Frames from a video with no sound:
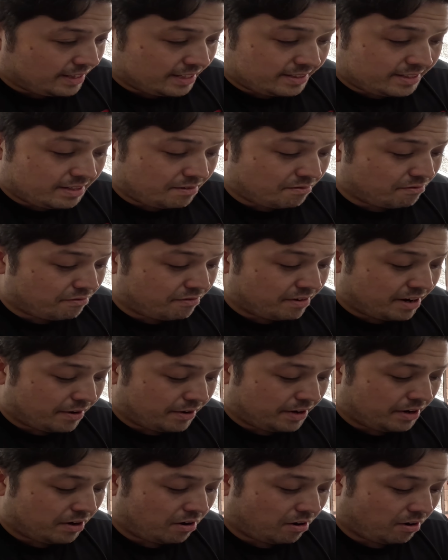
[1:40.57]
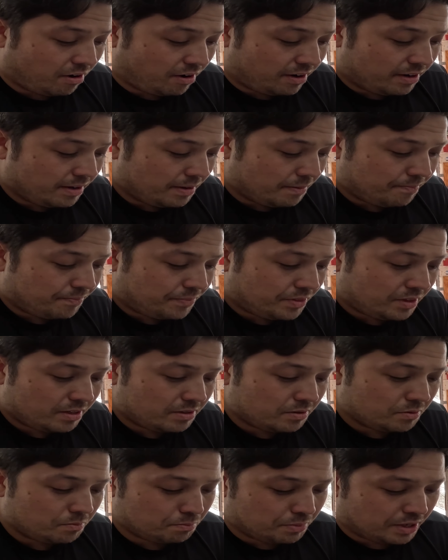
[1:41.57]
They seem very hard.
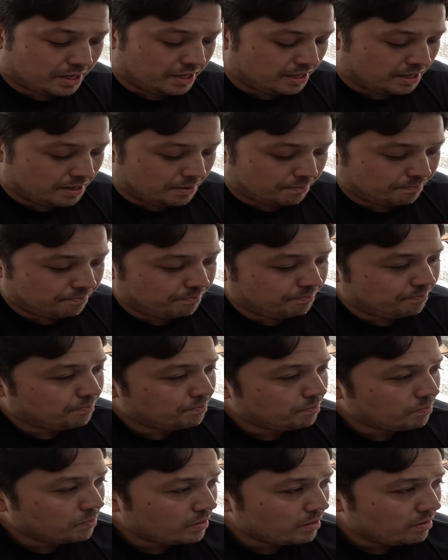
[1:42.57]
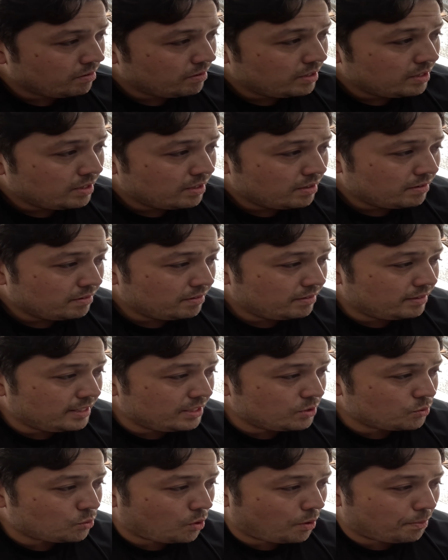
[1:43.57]
But
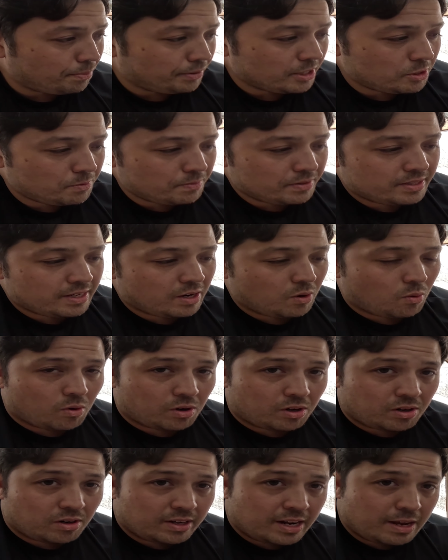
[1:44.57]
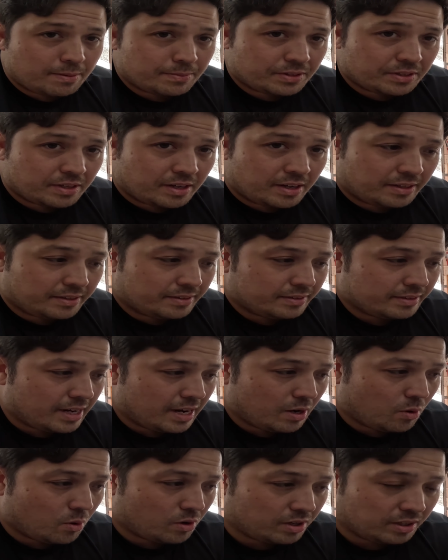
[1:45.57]
these were replacements I ordered on Amazon.
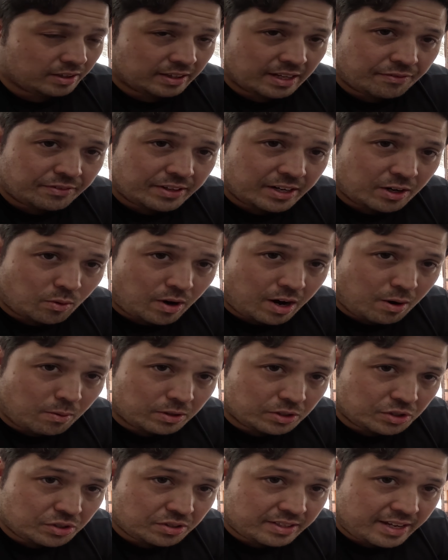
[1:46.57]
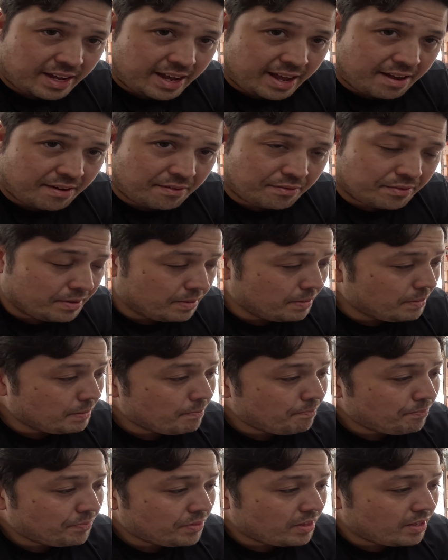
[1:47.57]
I ordered a left and a right one just to have.
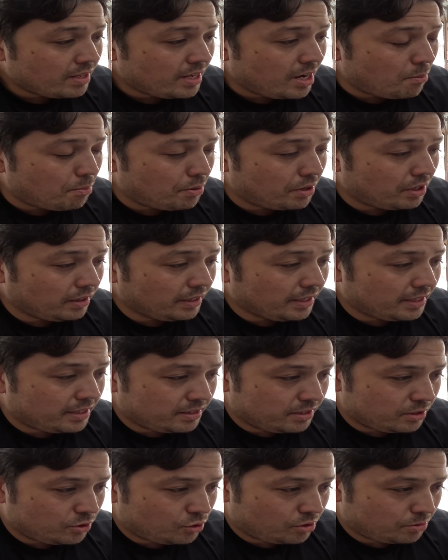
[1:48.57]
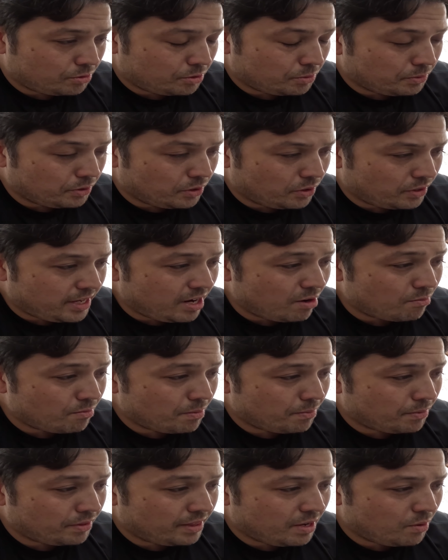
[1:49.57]
I'll put a link in the description below. I can't
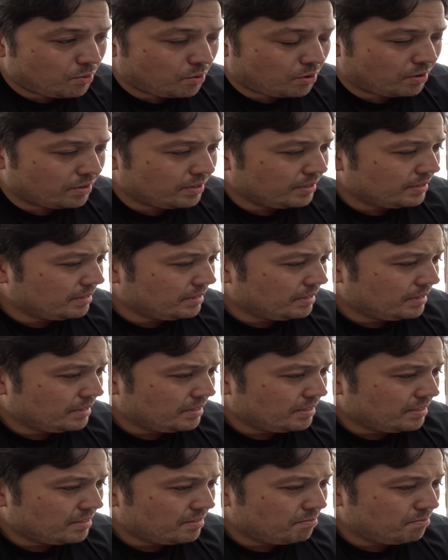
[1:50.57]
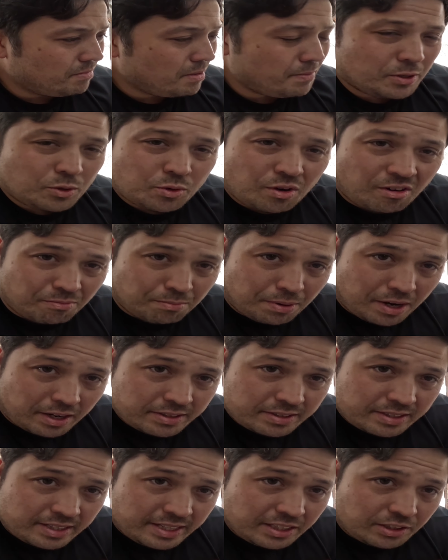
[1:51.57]
remember. They were maybe 12
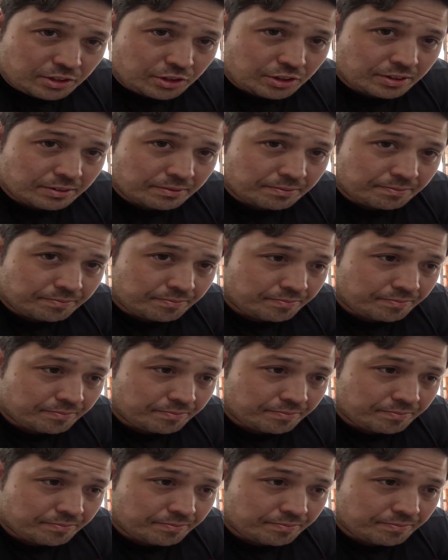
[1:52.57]
bucks each.